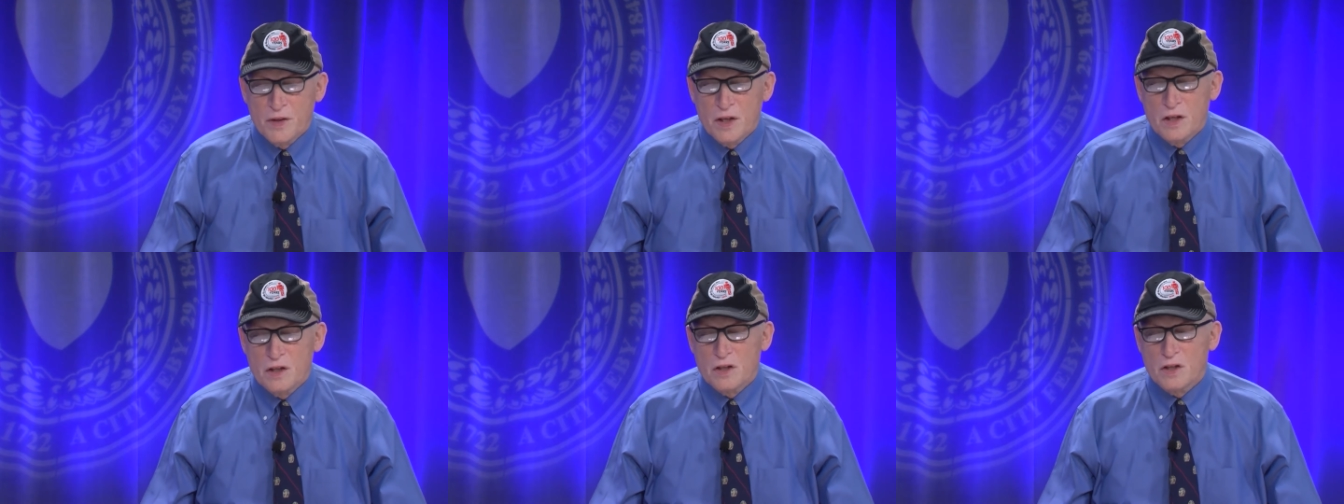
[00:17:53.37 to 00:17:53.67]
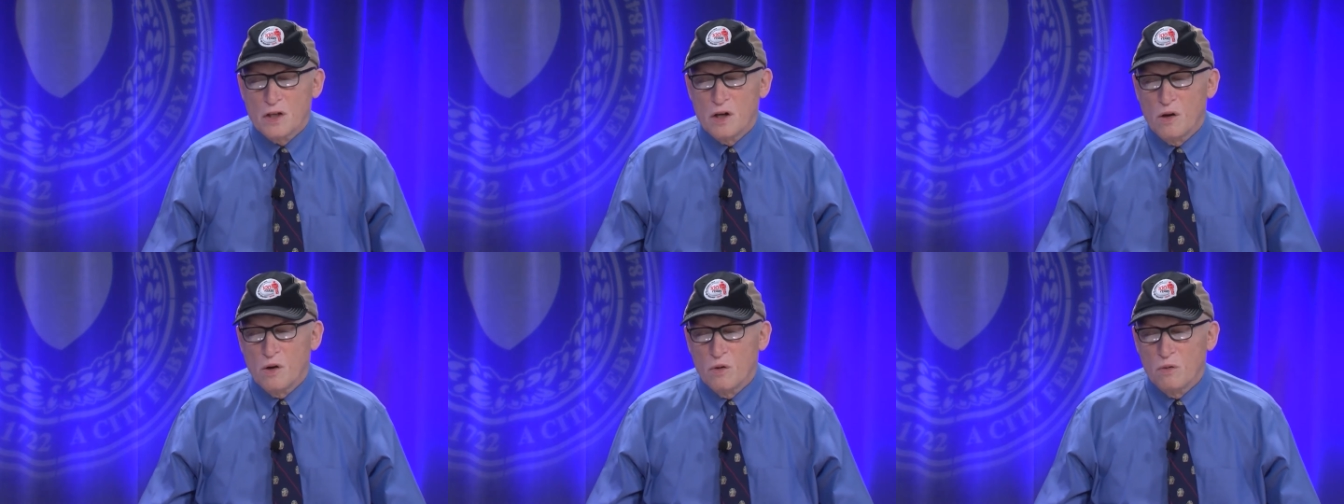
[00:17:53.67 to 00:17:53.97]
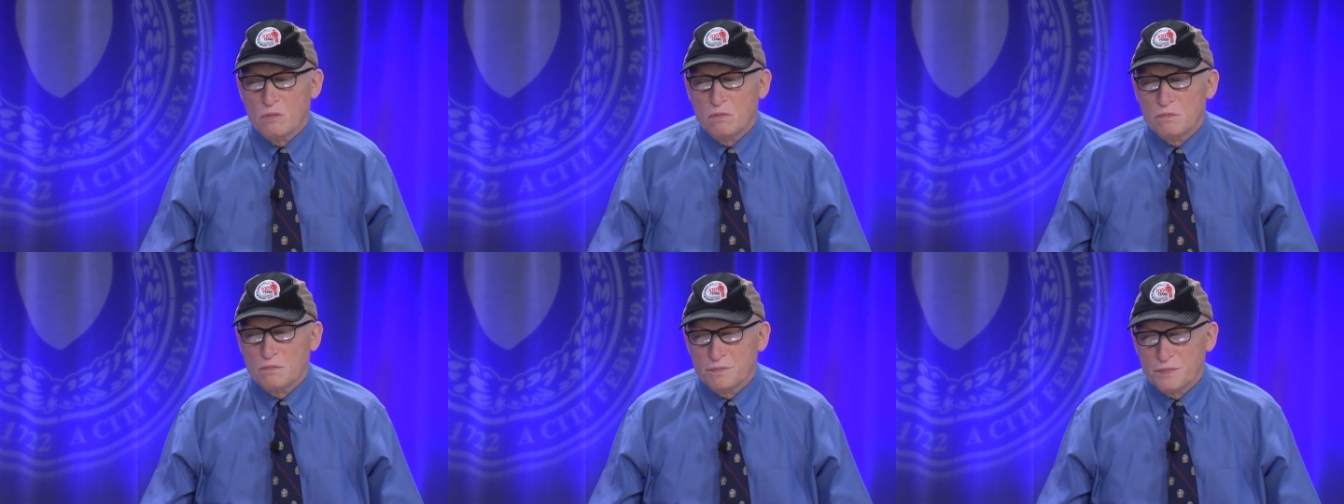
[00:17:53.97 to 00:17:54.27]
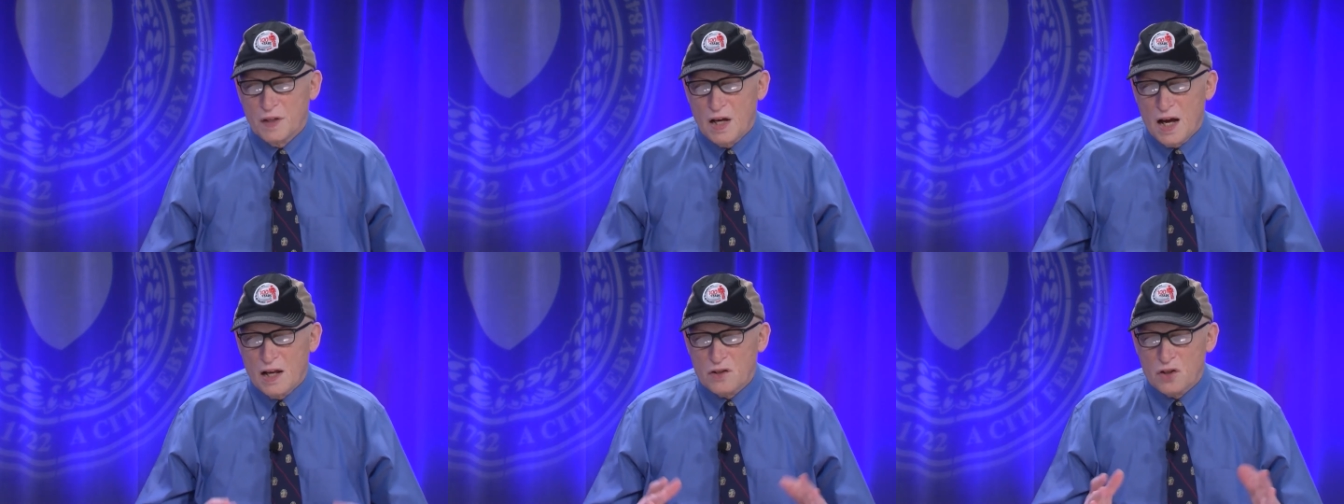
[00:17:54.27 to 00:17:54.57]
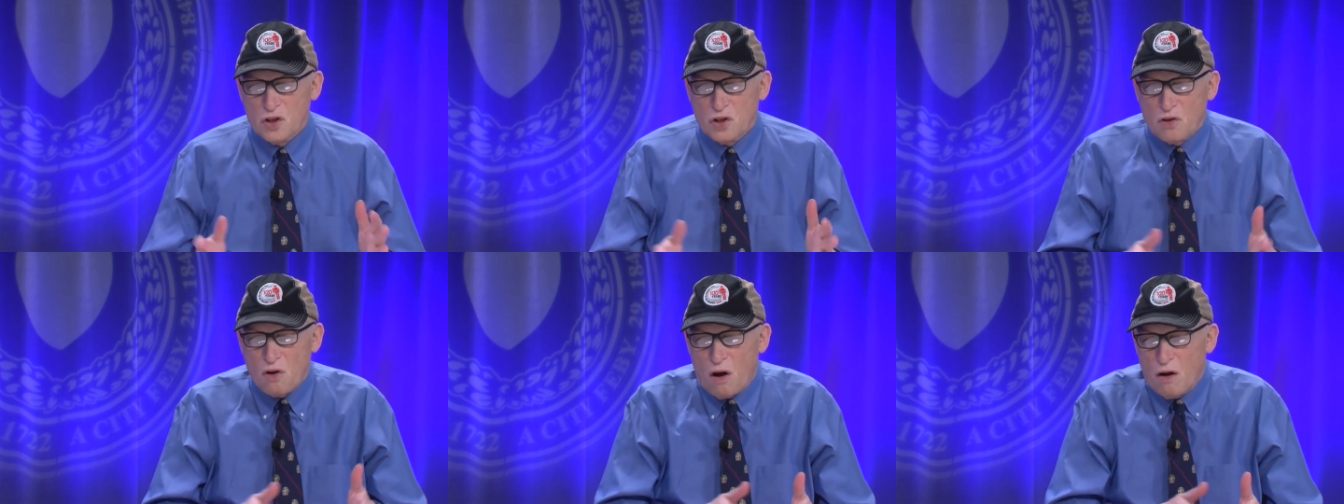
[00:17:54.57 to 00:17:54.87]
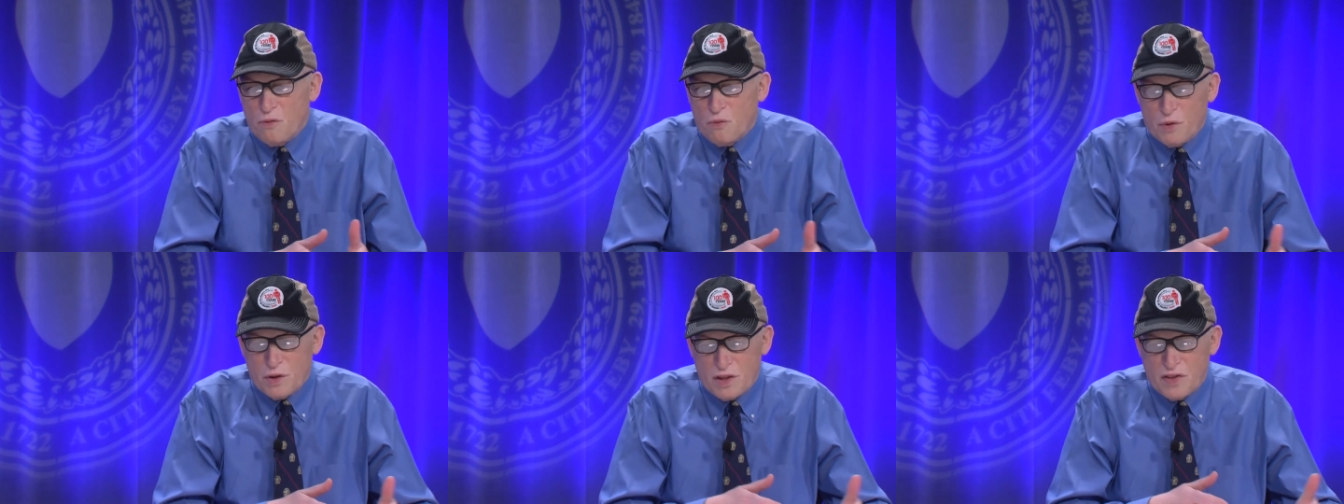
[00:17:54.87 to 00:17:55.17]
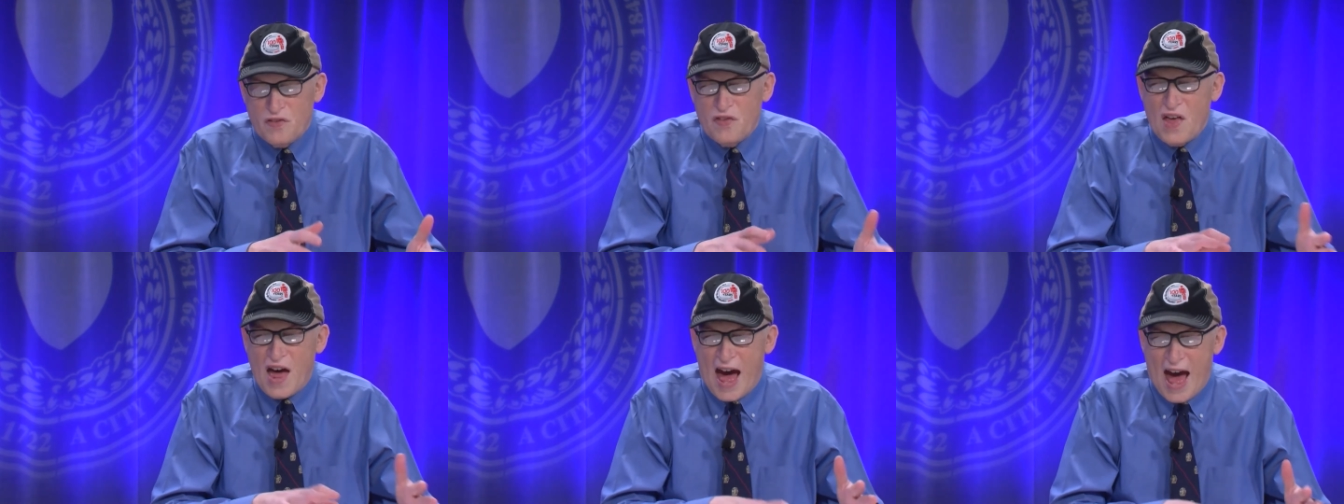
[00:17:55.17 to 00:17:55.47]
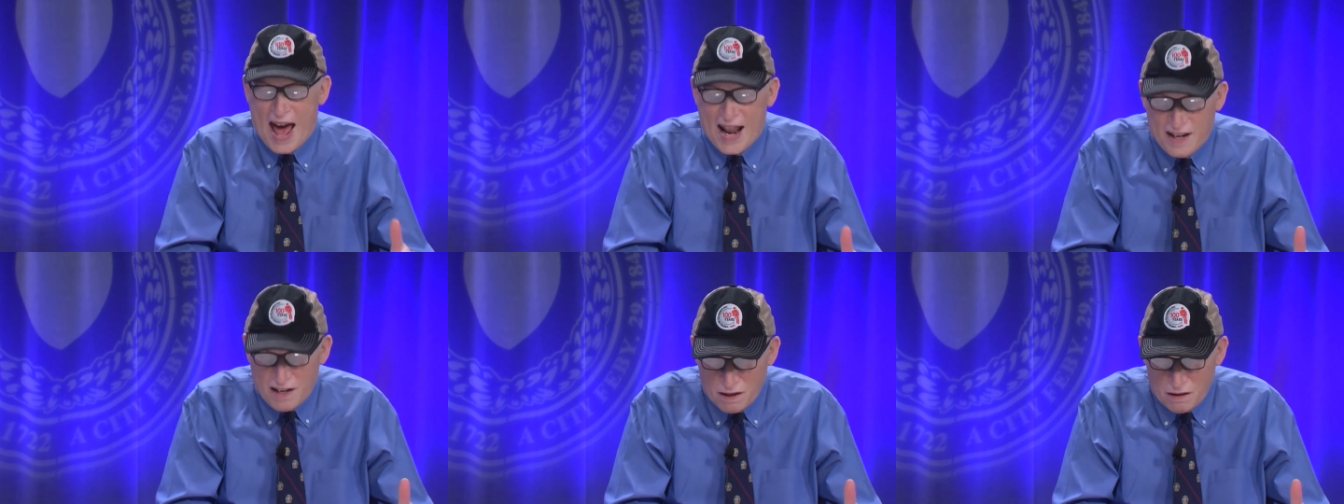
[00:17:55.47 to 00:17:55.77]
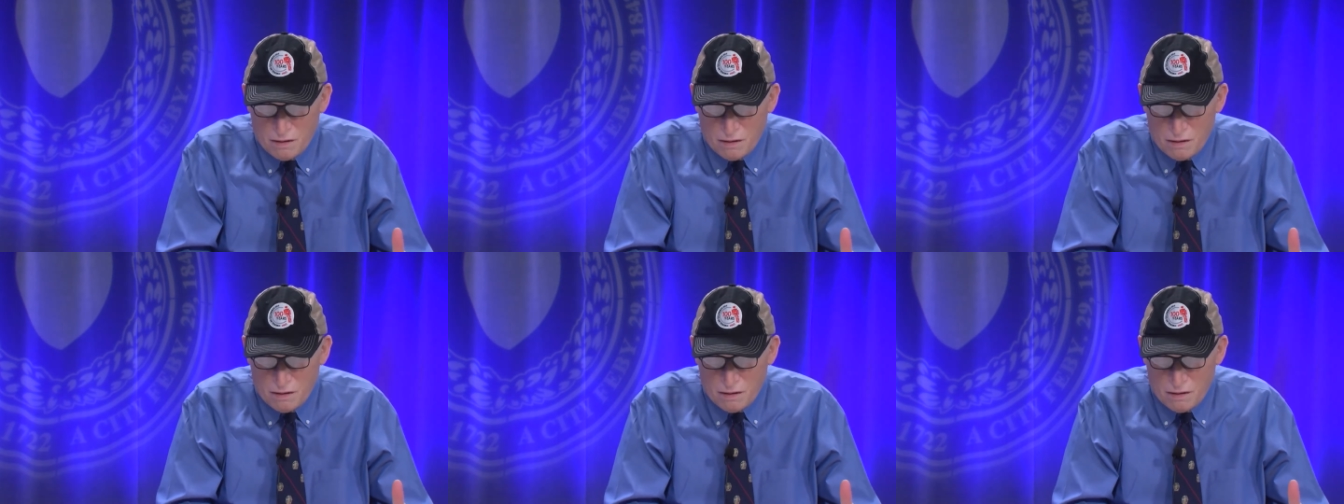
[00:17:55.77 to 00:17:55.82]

So I'll start with that.